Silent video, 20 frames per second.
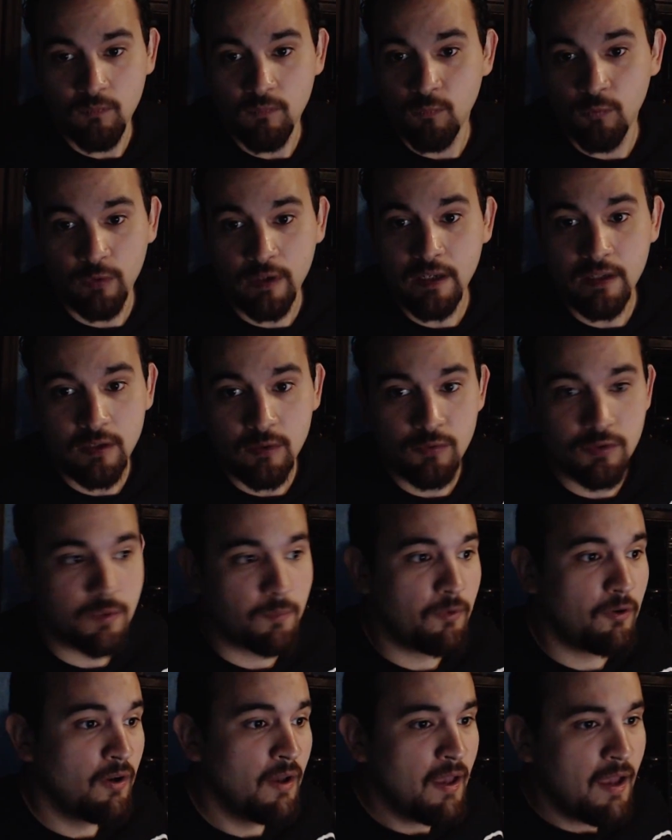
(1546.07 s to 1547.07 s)

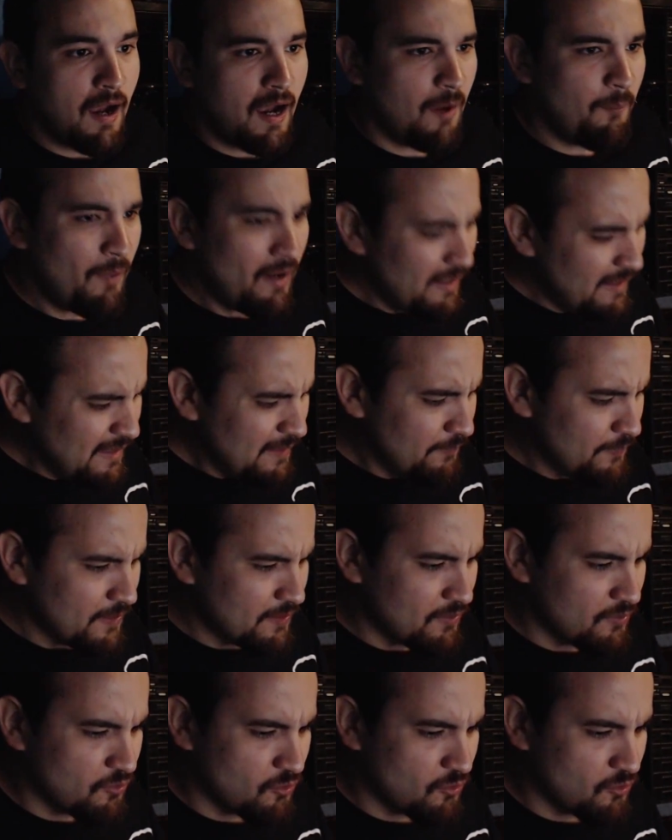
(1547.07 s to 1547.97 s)
reusable. I might even...